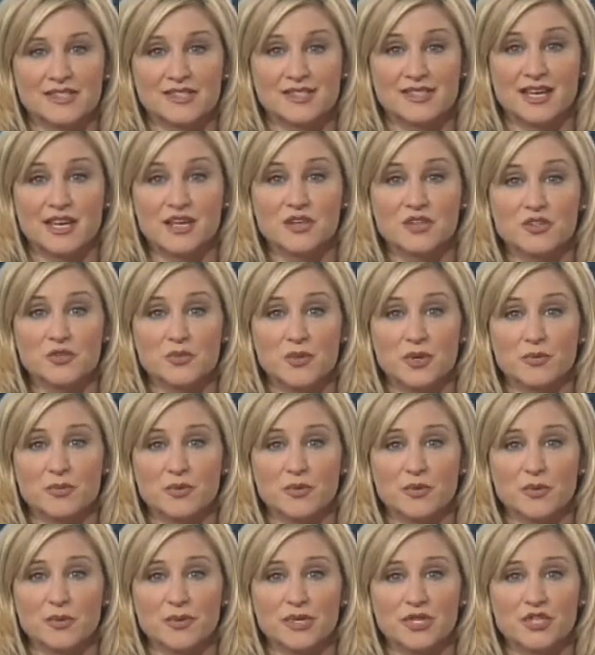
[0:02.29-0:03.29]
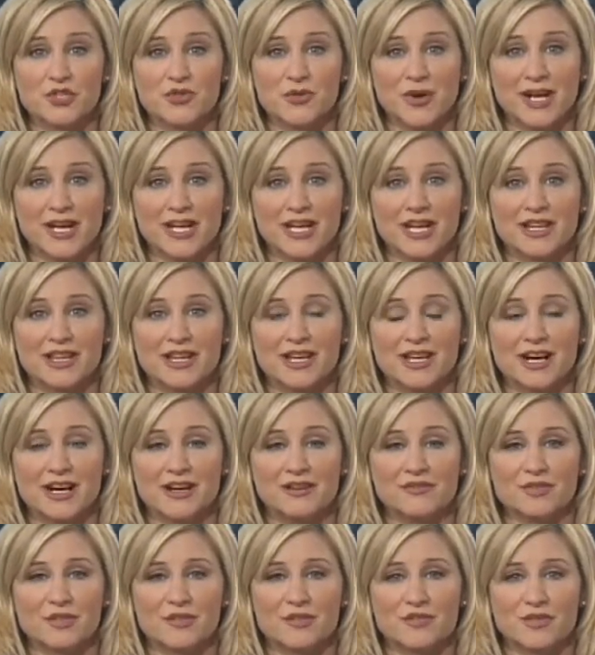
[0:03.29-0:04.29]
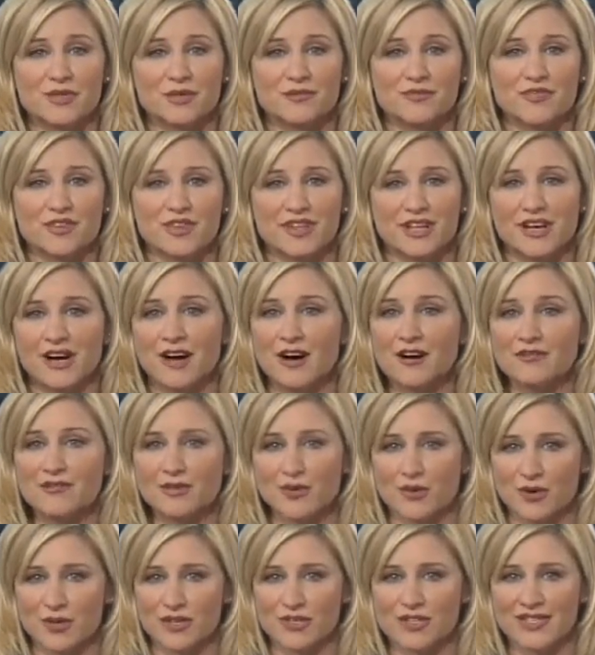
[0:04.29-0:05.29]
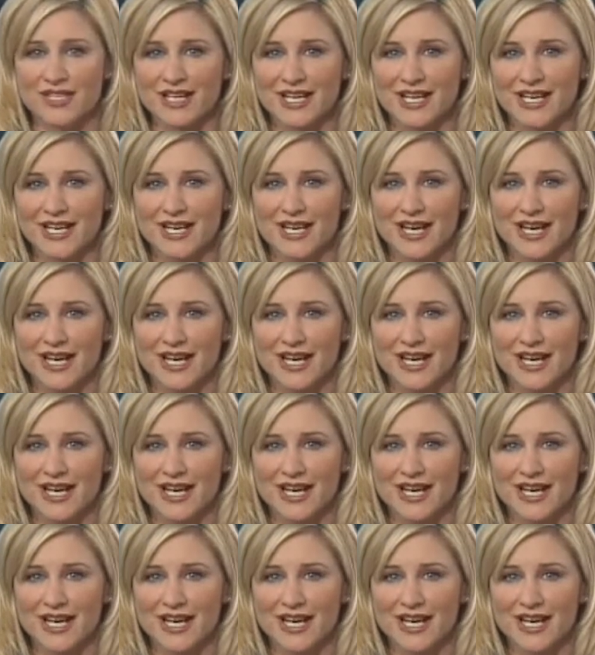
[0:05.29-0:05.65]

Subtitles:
and salespeople will be trading in the conference room for the golf course.